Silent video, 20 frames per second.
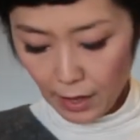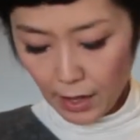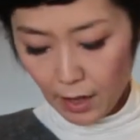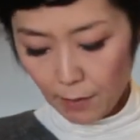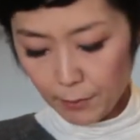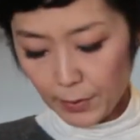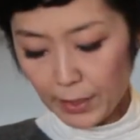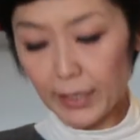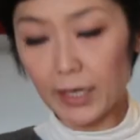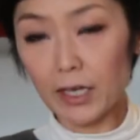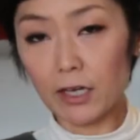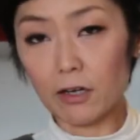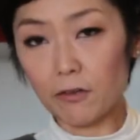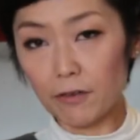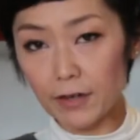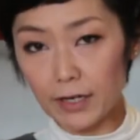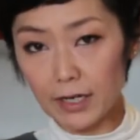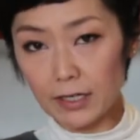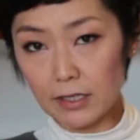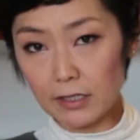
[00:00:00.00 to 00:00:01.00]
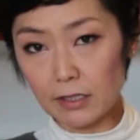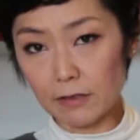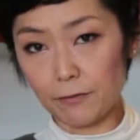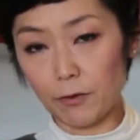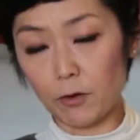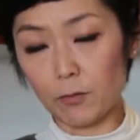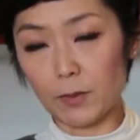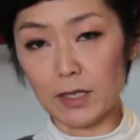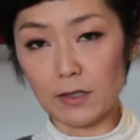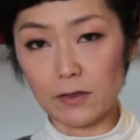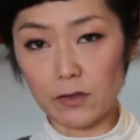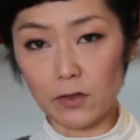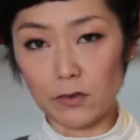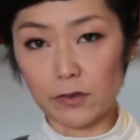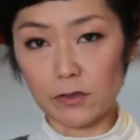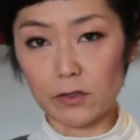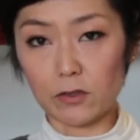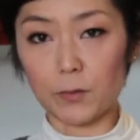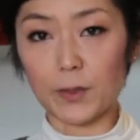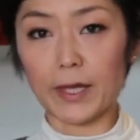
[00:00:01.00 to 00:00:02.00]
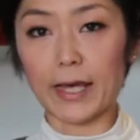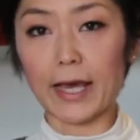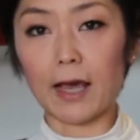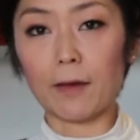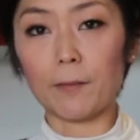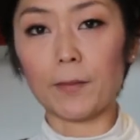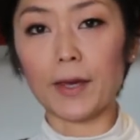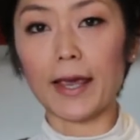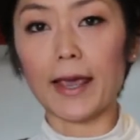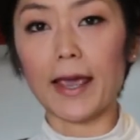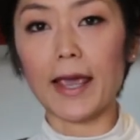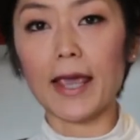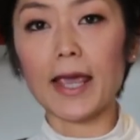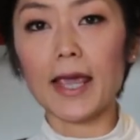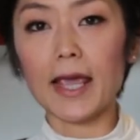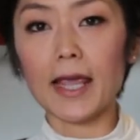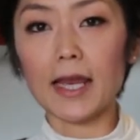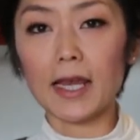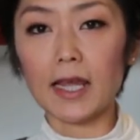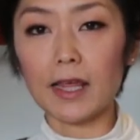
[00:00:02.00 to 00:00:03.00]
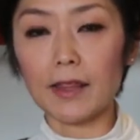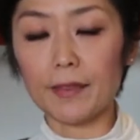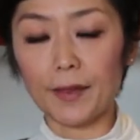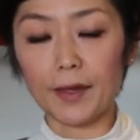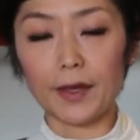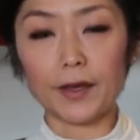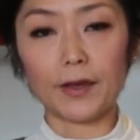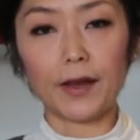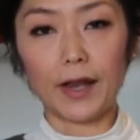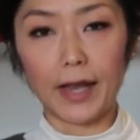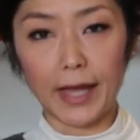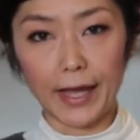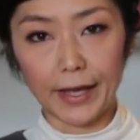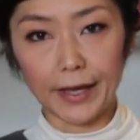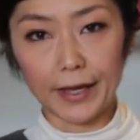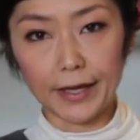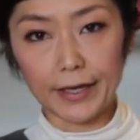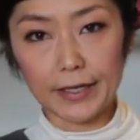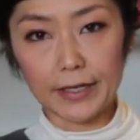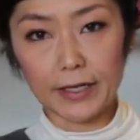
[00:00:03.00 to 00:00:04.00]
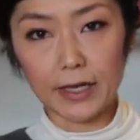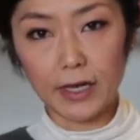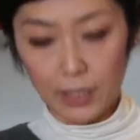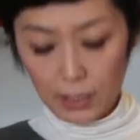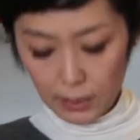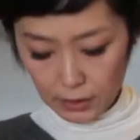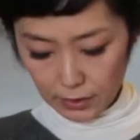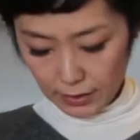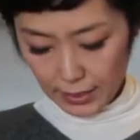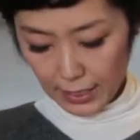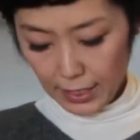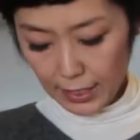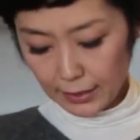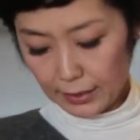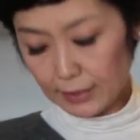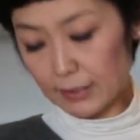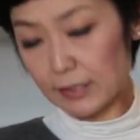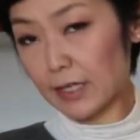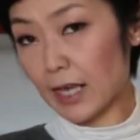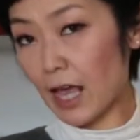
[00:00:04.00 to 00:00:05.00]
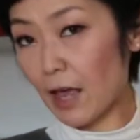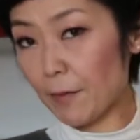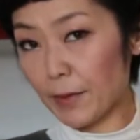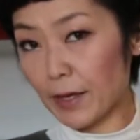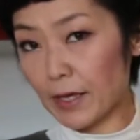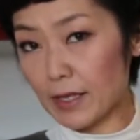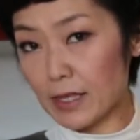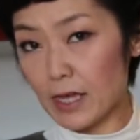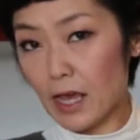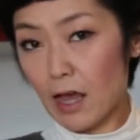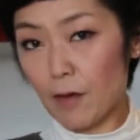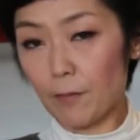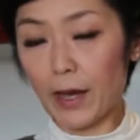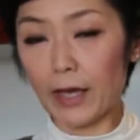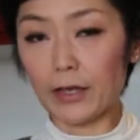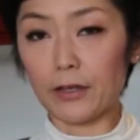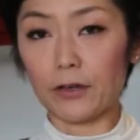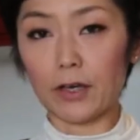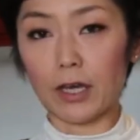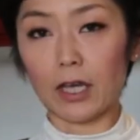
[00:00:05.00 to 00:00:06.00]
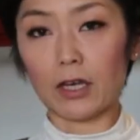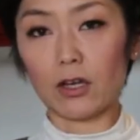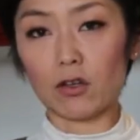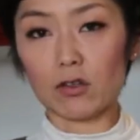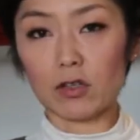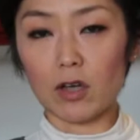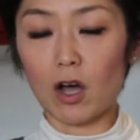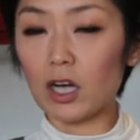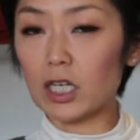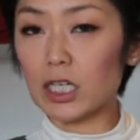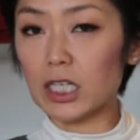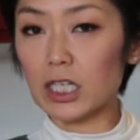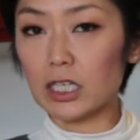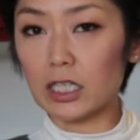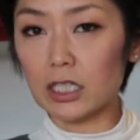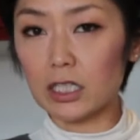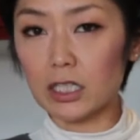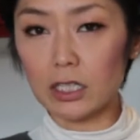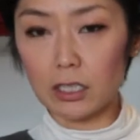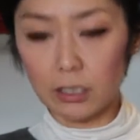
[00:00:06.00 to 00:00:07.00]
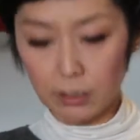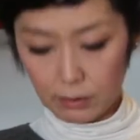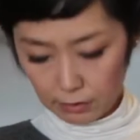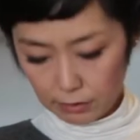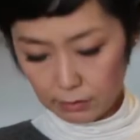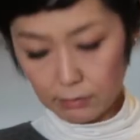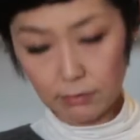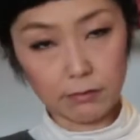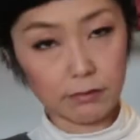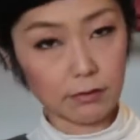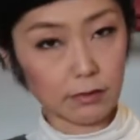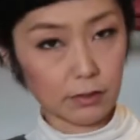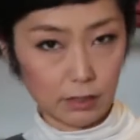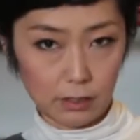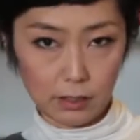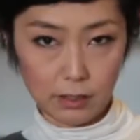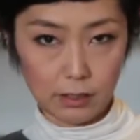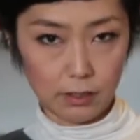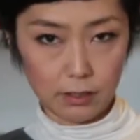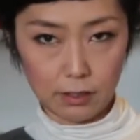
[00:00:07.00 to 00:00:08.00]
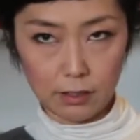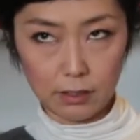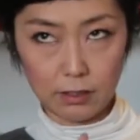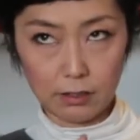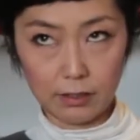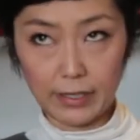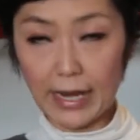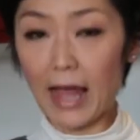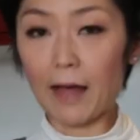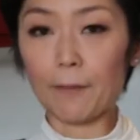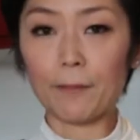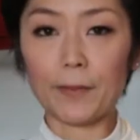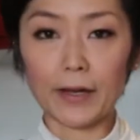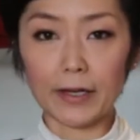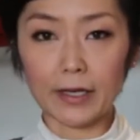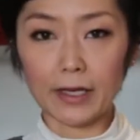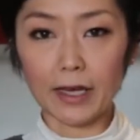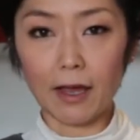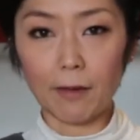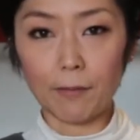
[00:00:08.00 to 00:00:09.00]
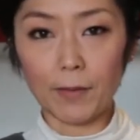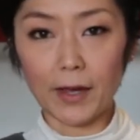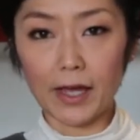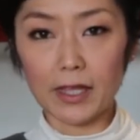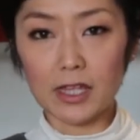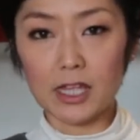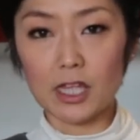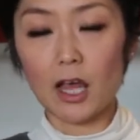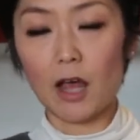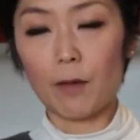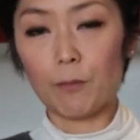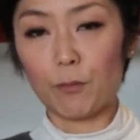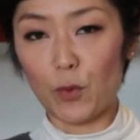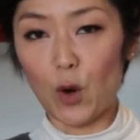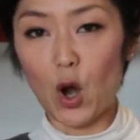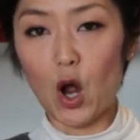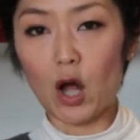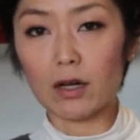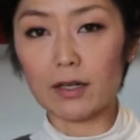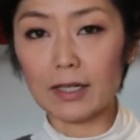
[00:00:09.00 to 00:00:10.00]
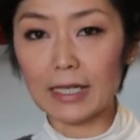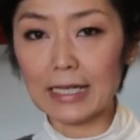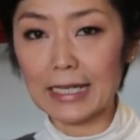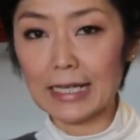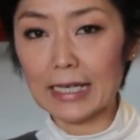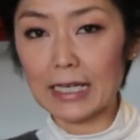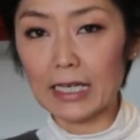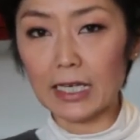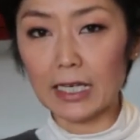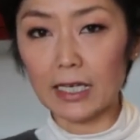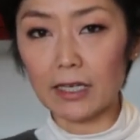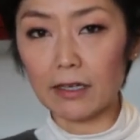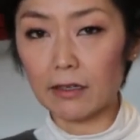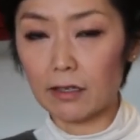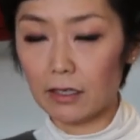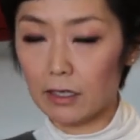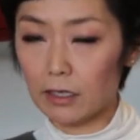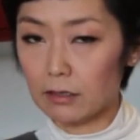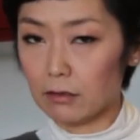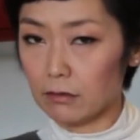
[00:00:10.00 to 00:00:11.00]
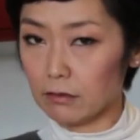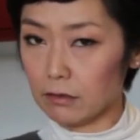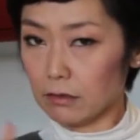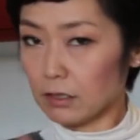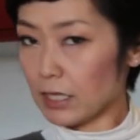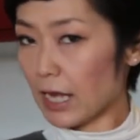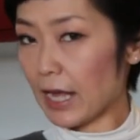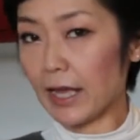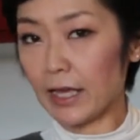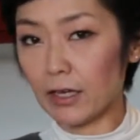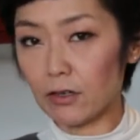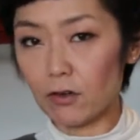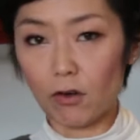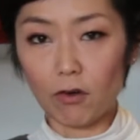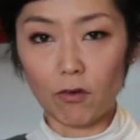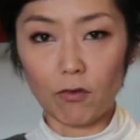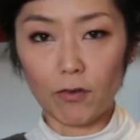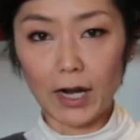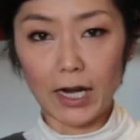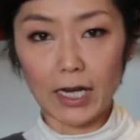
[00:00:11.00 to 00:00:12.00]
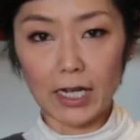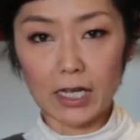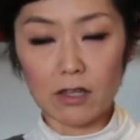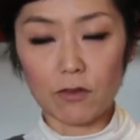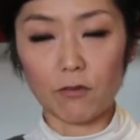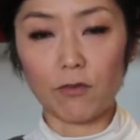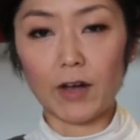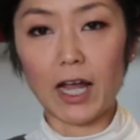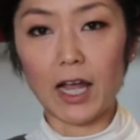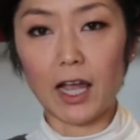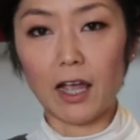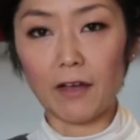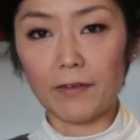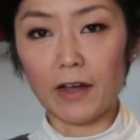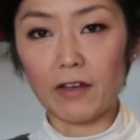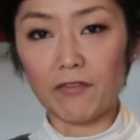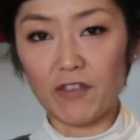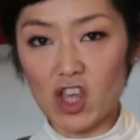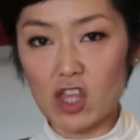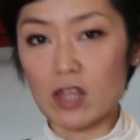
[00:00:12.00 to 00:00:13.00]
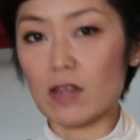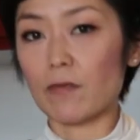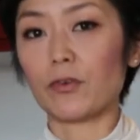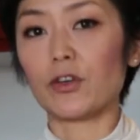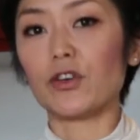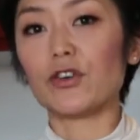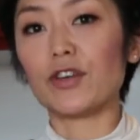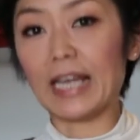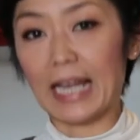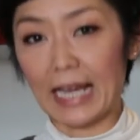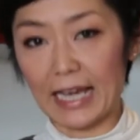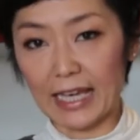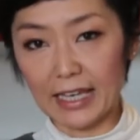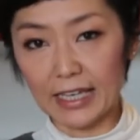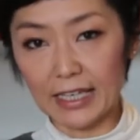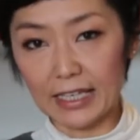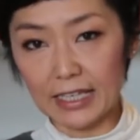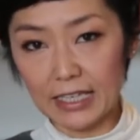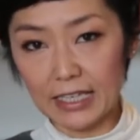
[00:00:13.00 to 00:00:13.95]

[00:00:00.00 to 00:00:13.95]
But ingredients for miso soup can be anything you like. Today it's cabbage, but you can use onion, napa cabbage, broccoli, daikon radish, whatever vegetable you like.